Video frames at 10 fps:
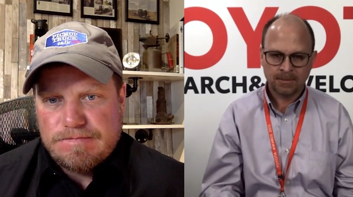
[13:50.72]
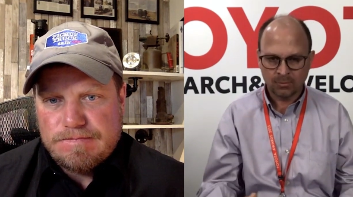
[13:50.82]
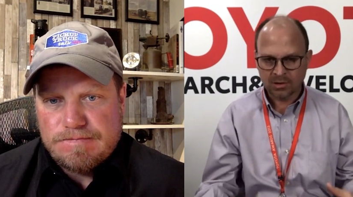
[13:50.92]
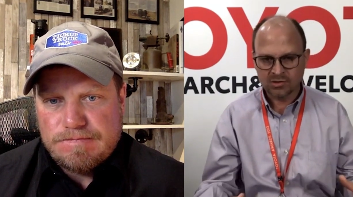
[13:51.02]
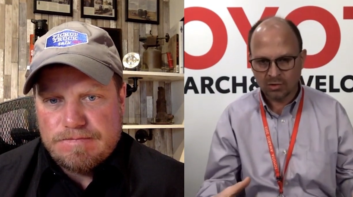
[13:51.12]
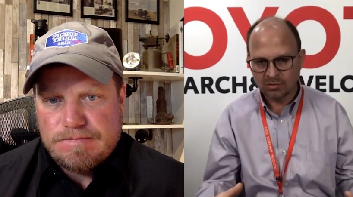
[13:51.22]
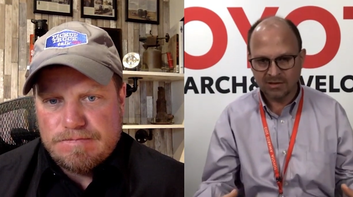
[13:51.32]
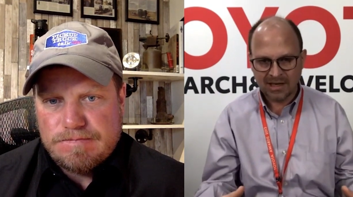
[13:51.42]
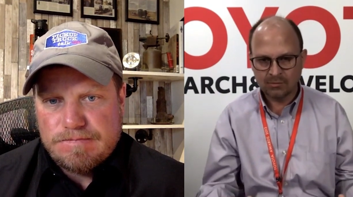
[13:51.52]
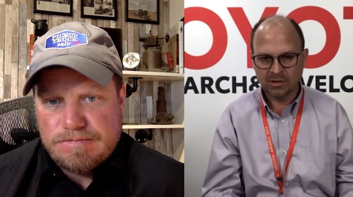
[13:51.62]
Speaker 1: We're
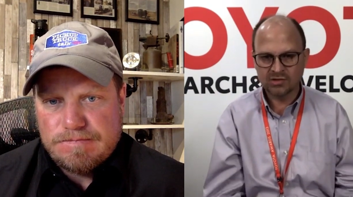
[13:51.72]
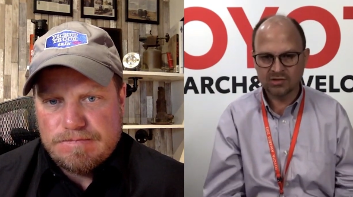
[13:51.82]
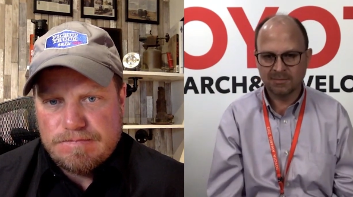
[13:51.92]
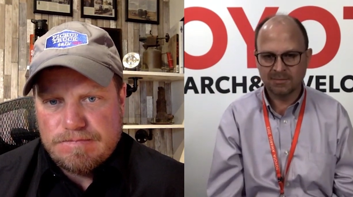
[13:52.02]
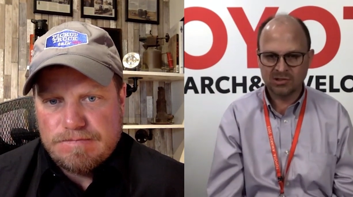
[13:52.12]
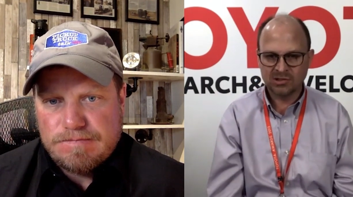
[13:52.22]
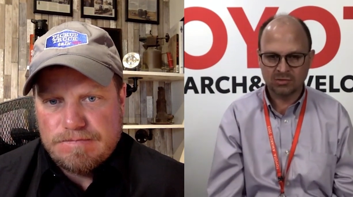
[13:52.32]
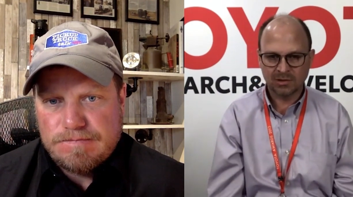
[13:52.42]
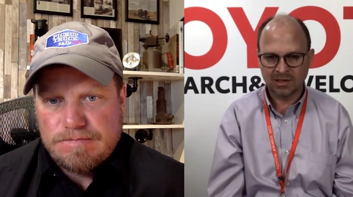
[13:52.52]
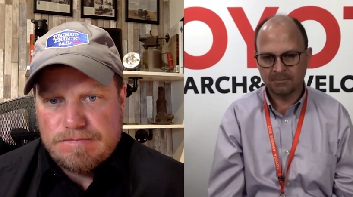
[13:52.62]
controlling that wheel slippage,
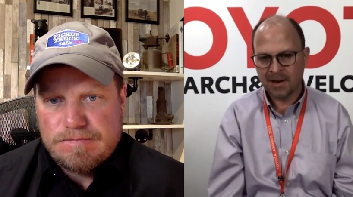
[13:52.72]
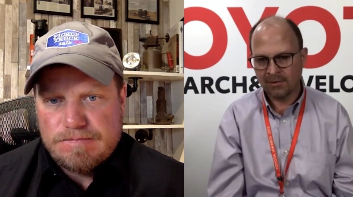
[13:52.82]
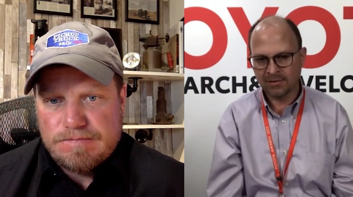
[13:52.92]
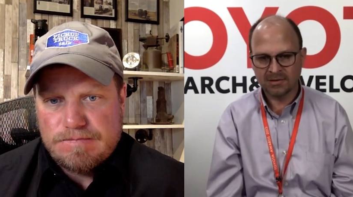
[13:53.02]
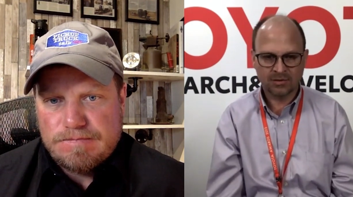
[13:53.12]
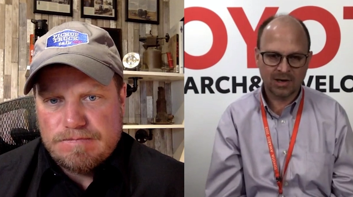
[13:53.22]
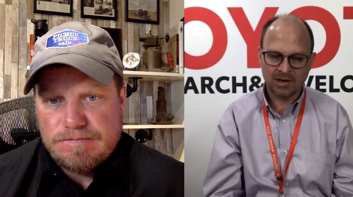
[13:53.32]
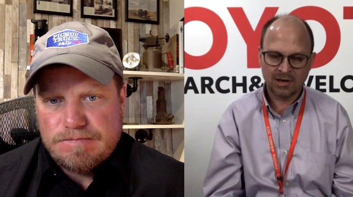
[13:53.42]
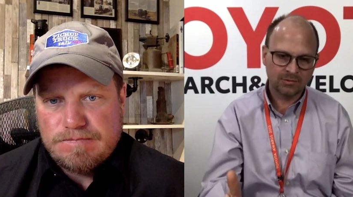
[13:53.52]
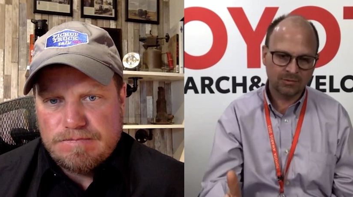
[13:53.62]
we're getting power to the
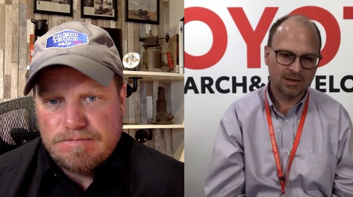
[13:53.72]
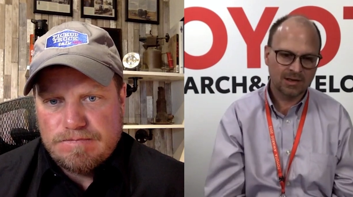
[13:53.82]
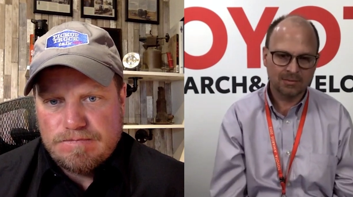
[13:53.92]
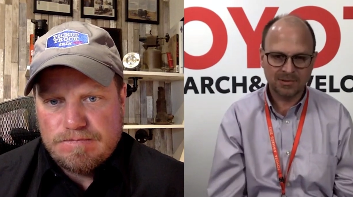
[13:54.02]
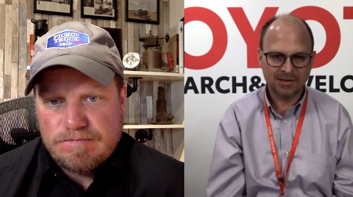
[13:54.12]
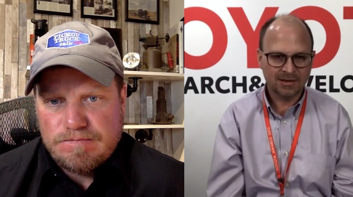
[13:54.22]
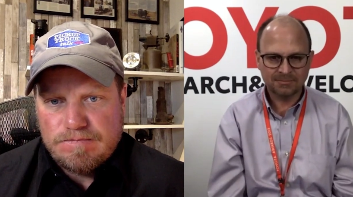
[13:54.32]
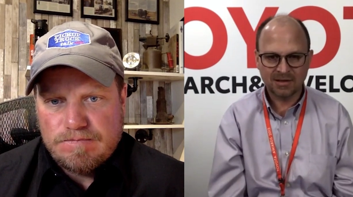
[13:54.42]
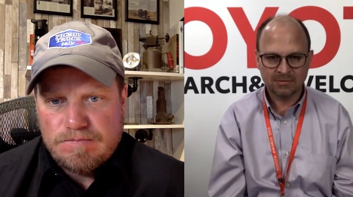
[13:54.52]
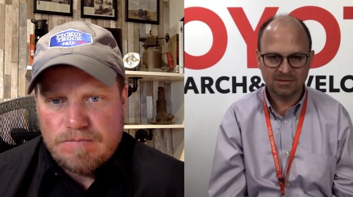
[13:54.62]
ground, and we can help you get
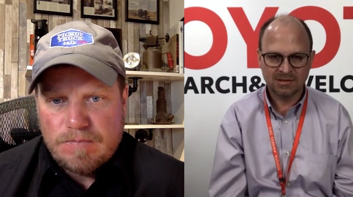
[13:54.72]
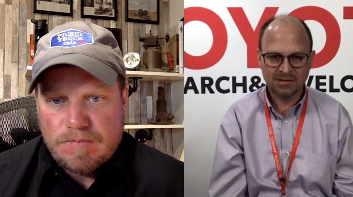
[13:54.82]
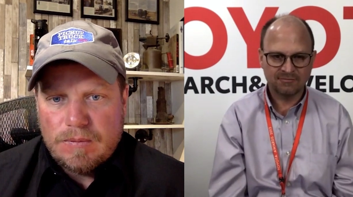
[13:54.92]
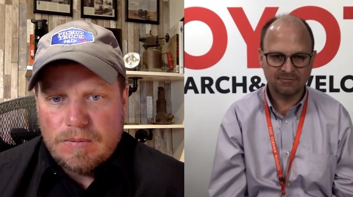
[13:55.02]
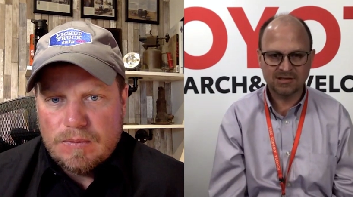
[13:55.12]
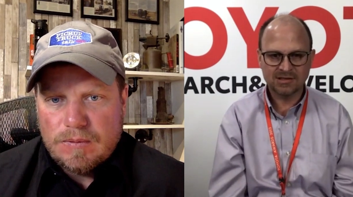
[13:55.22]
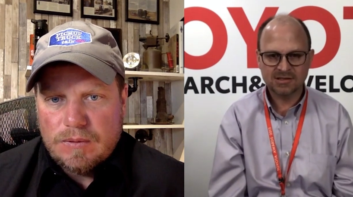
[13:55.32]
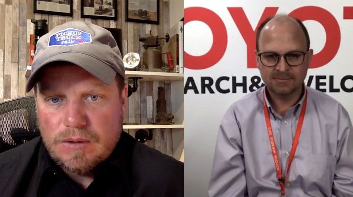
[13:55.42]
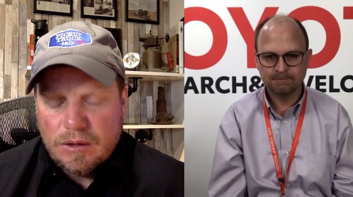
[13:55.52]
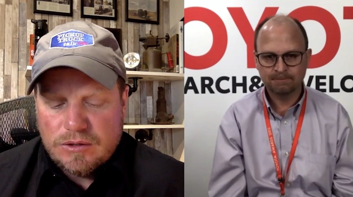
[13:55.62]
up the, that
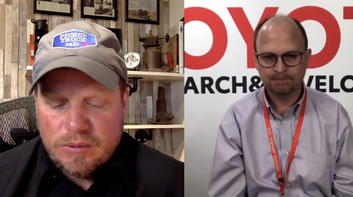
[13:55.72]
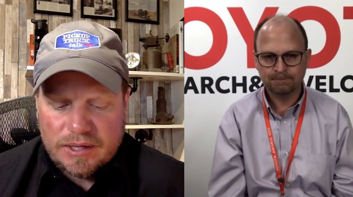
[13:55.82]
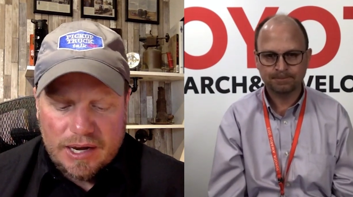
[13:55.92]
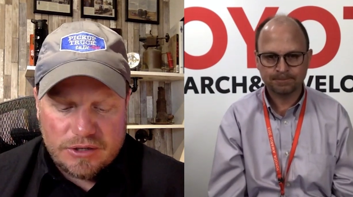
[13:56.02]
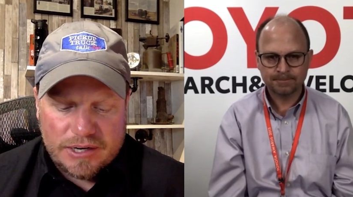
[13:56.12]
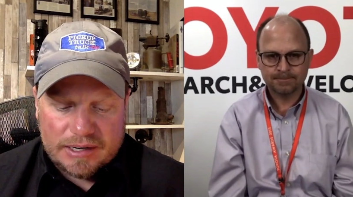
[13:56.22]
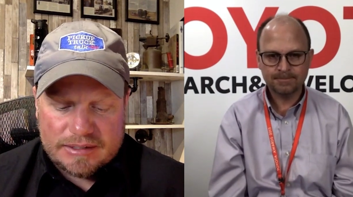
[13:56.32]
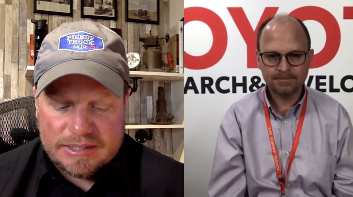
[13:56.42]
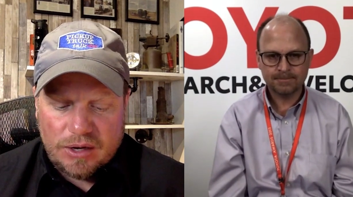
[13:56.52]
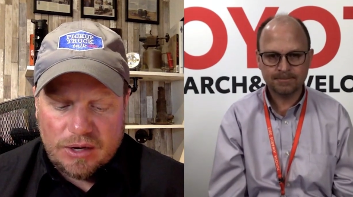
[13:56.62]
face.
Speaker 2: So with
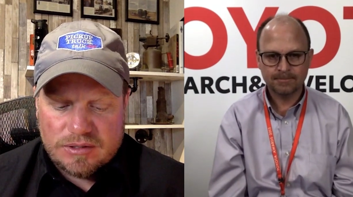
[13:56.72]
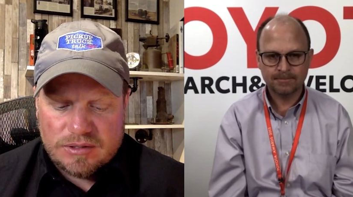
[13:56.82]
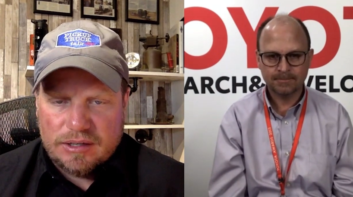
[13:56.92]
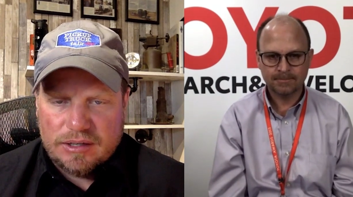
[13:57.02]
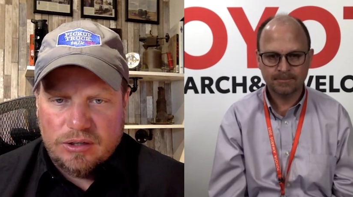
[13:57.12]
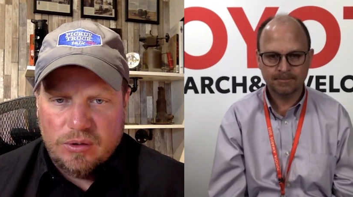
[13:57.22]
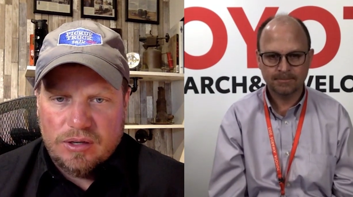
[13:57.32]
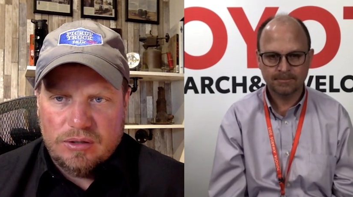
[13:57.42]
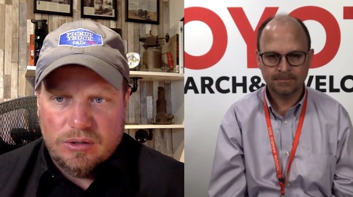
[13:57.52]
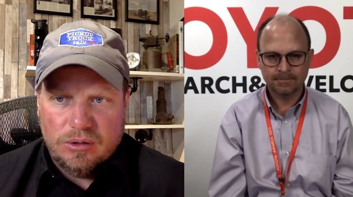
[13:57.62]
A-TRAC, it sounds like you
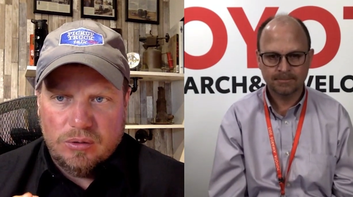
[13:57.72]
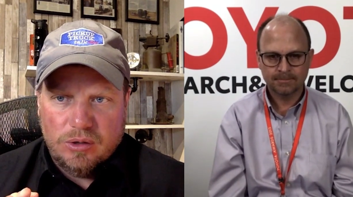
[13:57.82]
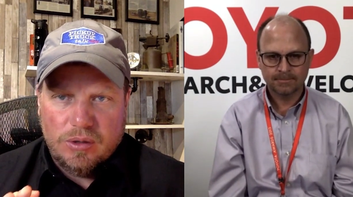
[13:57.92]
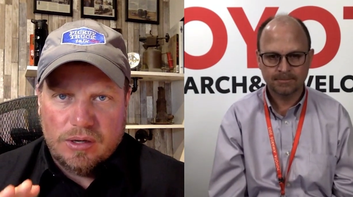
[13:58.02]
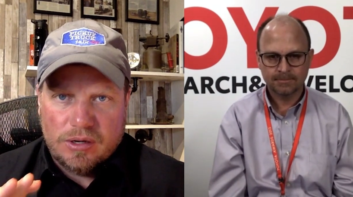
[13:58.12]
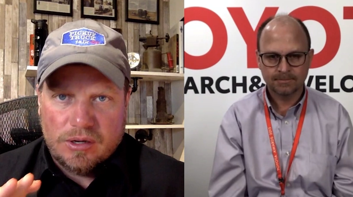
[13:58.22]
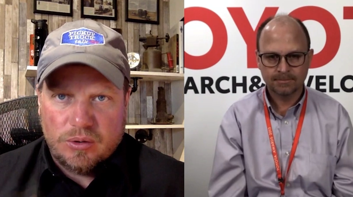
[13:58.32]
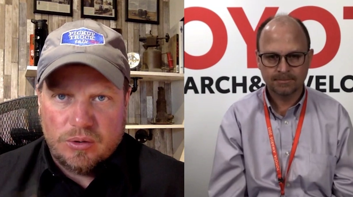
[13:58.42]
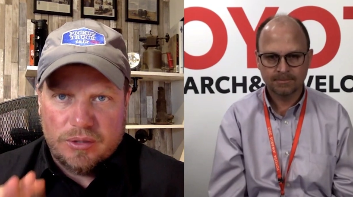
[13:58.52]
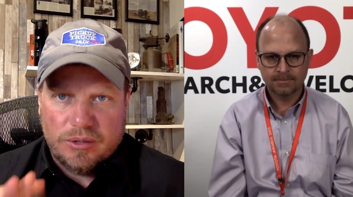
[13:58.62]
could do you could
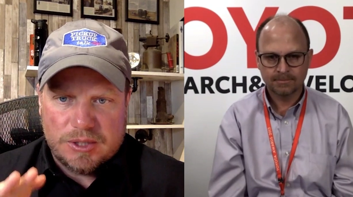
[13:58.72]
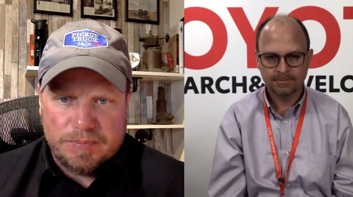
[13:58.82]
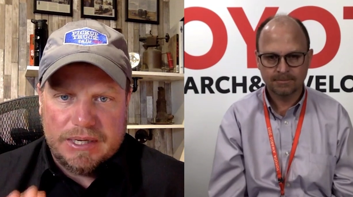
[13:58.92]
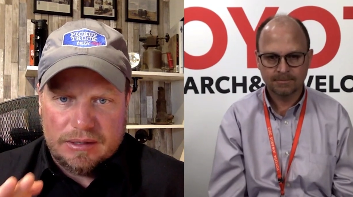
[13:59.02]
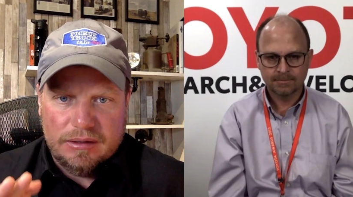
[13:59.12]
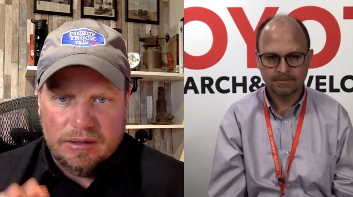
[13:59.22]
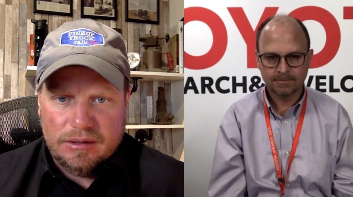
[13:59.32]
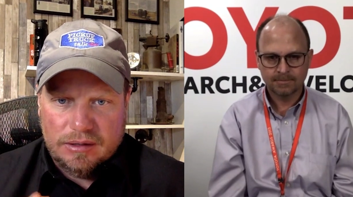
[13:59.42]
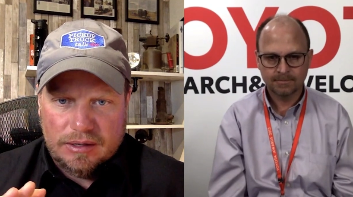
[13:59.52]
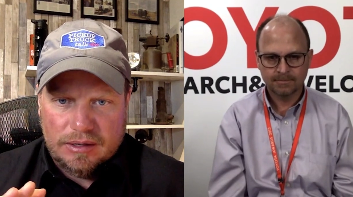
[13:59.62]
control the speed
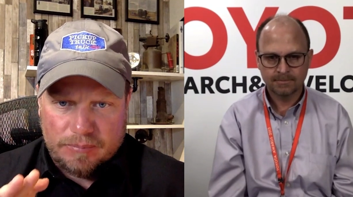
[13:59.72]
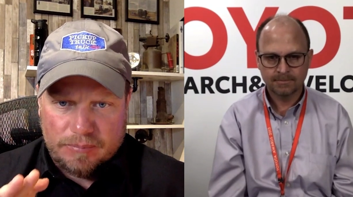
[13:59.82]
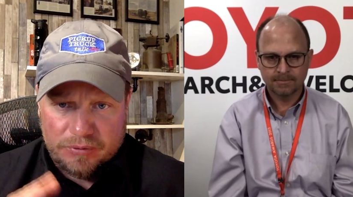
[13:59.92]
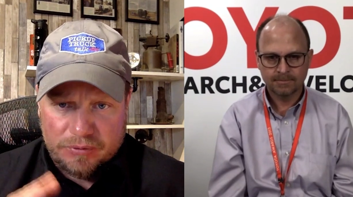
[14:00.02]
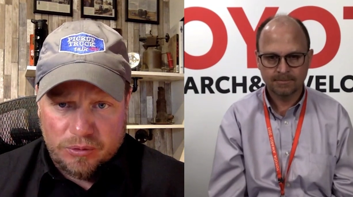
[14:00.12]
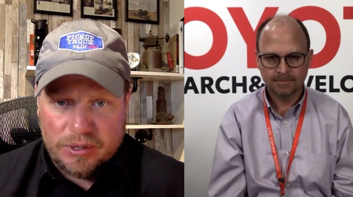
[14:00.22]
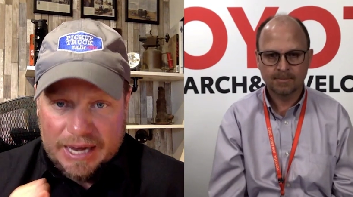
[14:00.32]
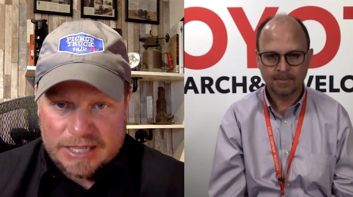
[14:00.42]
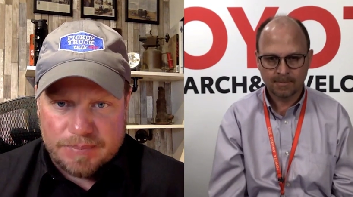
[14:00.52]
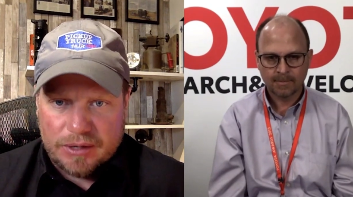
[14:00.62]
through
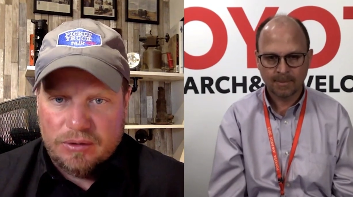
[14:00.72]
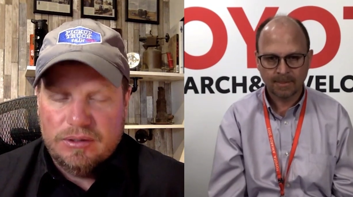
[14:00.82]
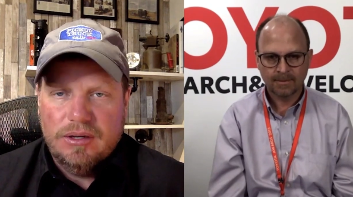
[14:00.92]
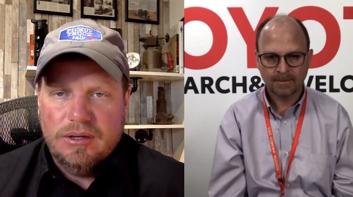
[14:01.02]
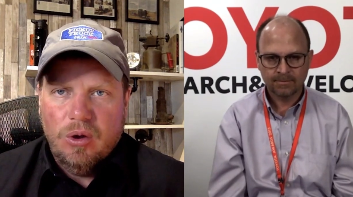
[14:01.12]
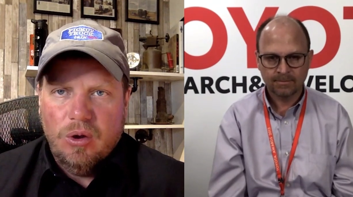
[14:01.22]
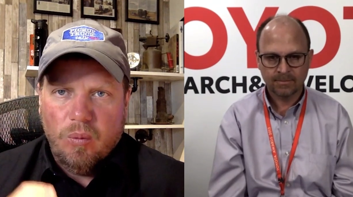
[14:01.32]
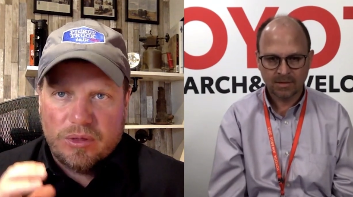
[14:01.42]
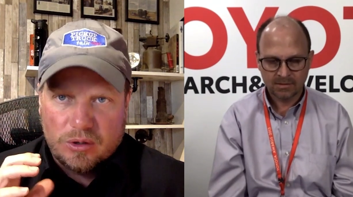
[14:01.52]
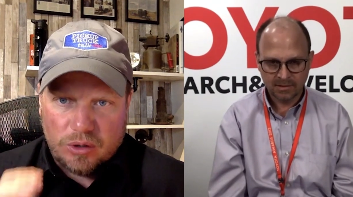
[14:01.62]
the gas pedal. With